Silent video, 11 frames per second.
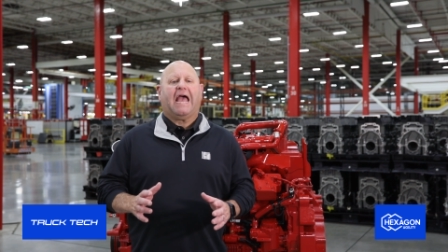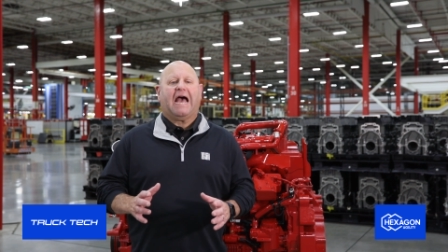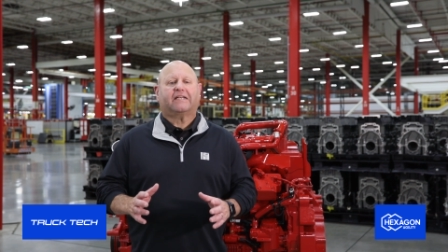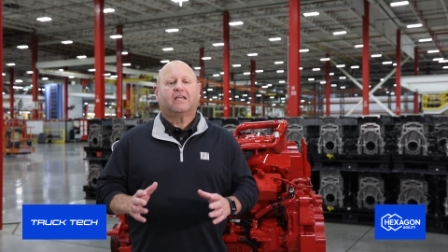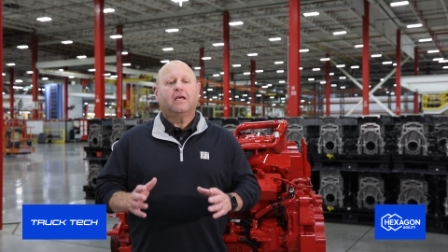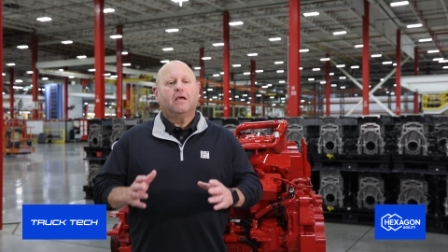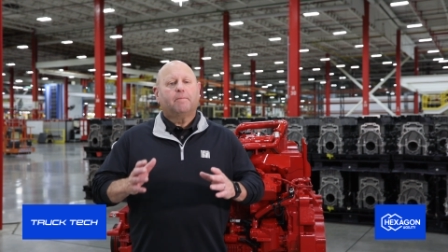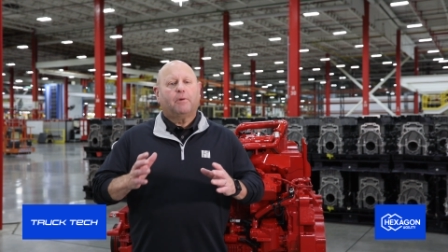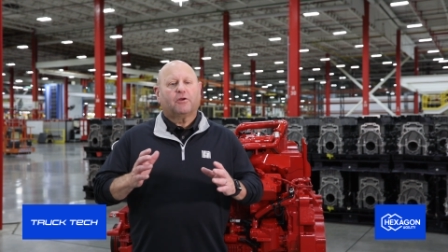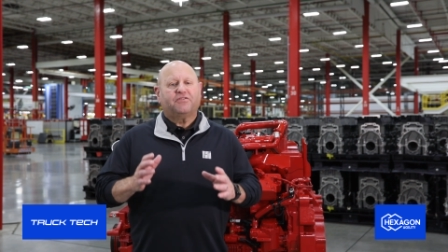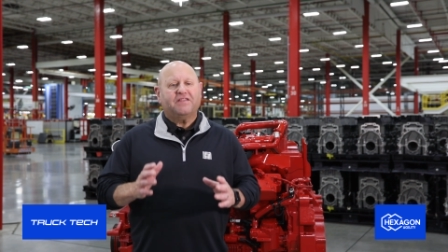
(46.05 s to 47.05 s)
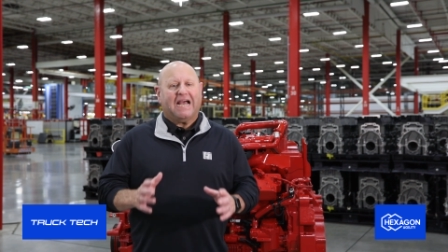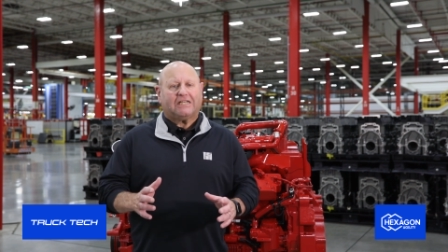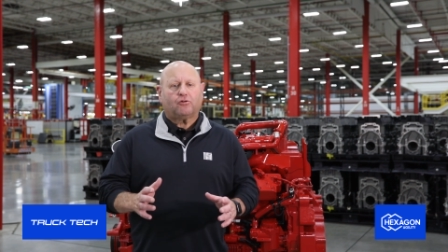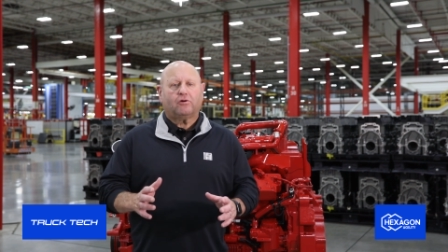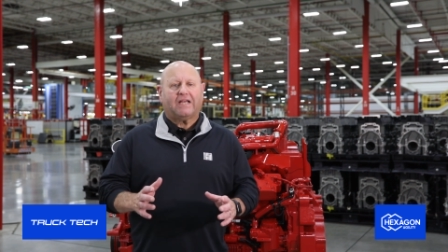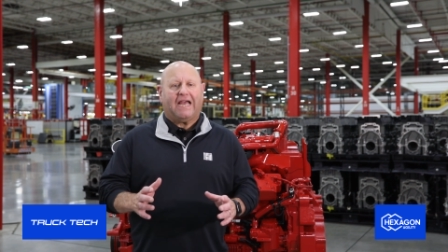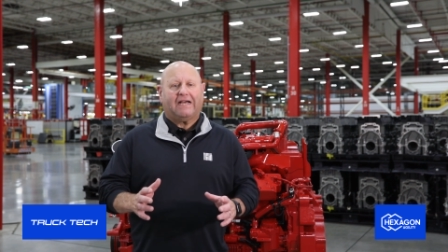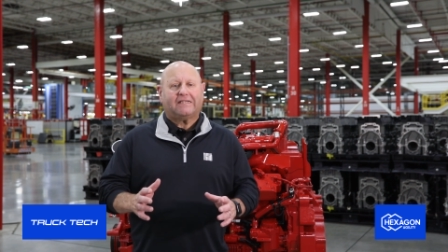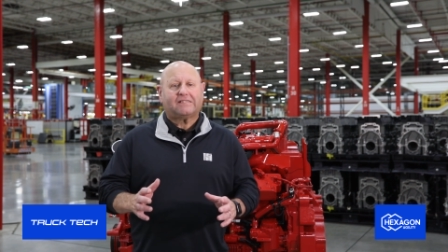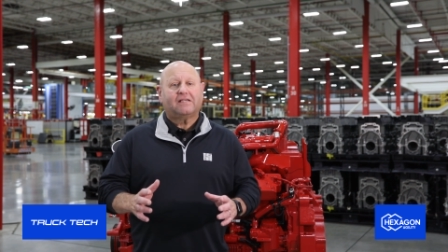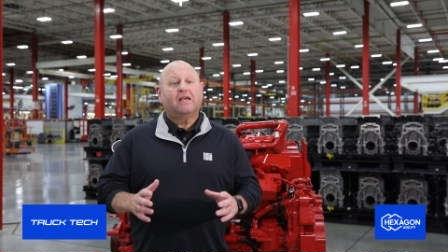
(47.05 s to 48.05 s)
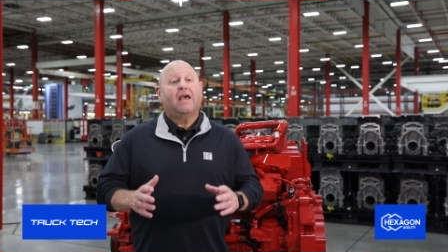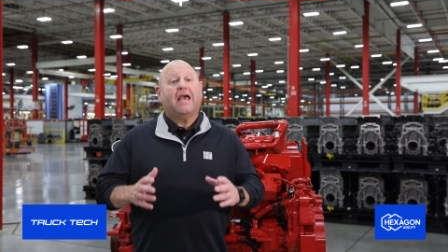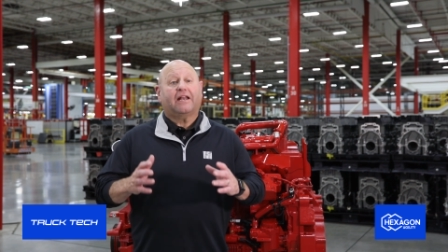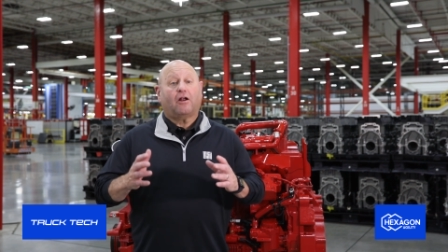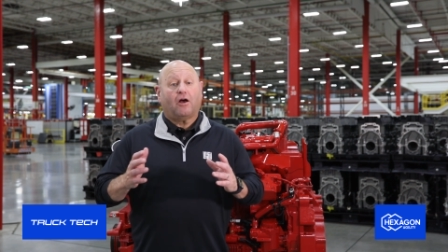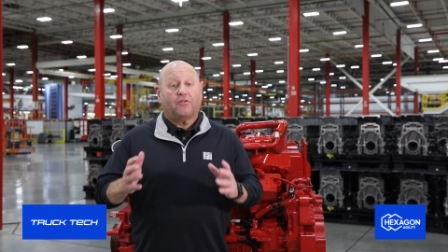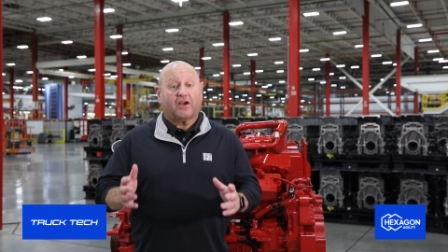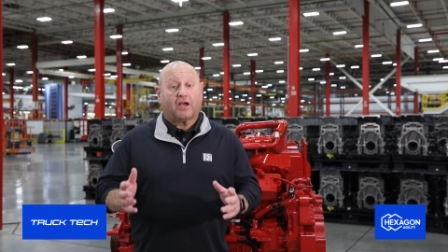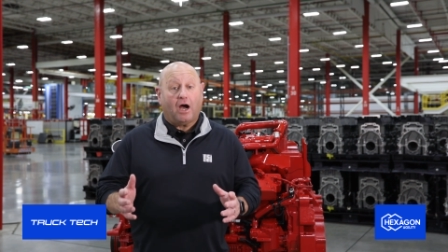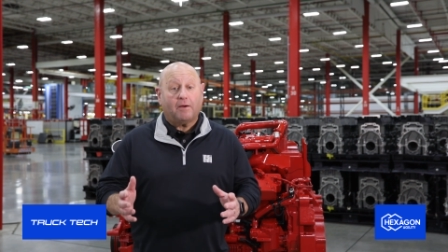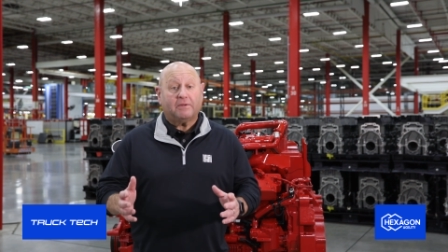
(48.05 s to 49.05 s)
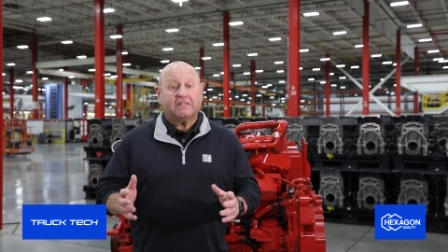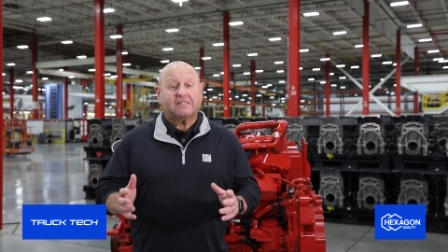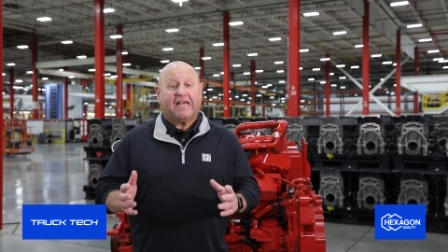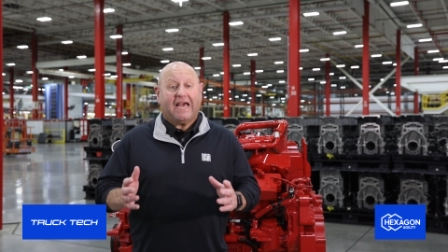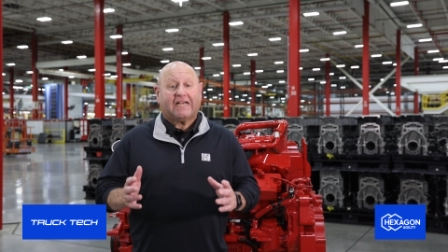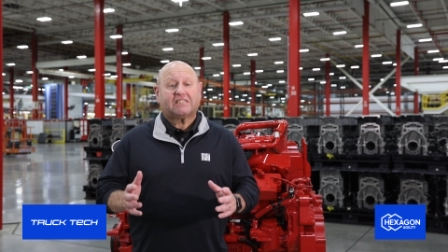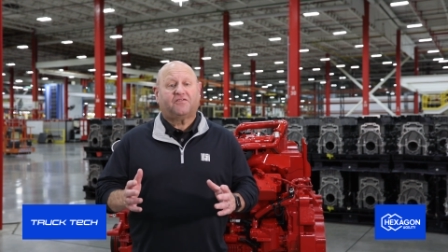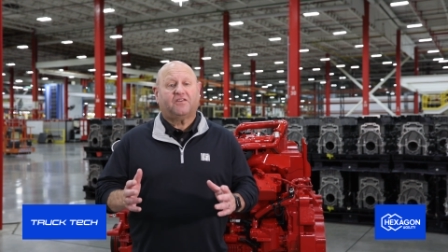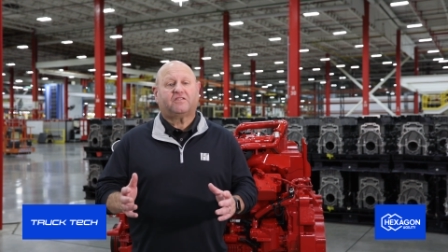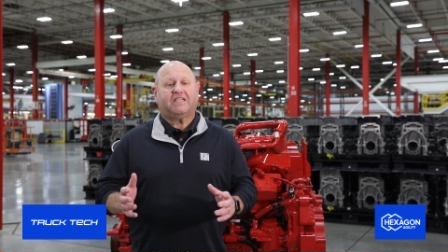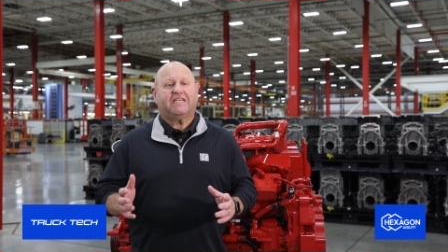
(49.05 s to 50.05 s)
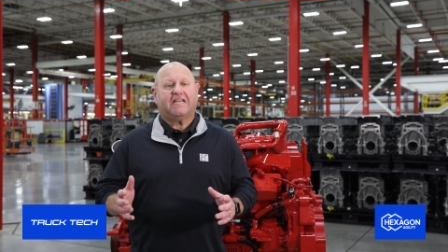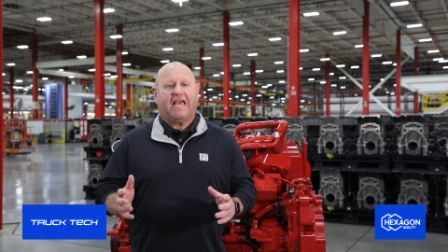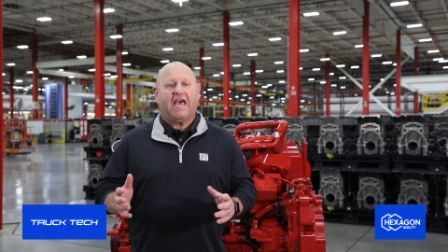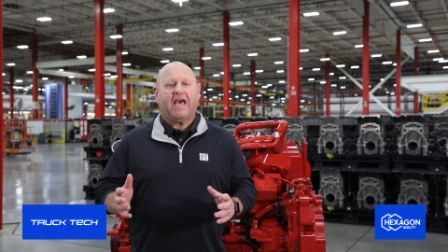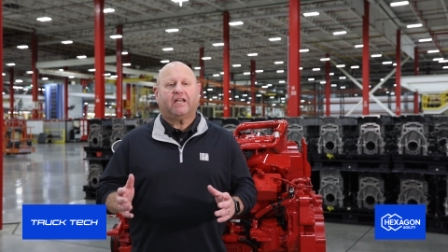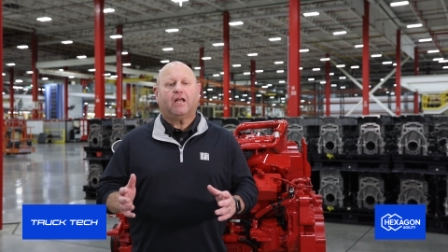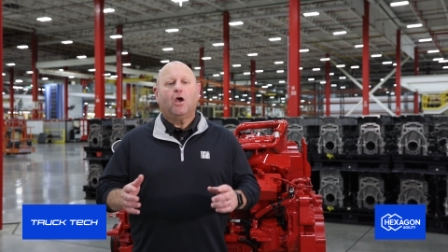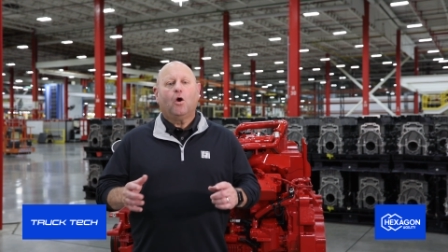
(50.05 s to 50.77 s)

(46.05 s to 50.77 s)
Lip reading: at both natural gas and the Cummins X15N,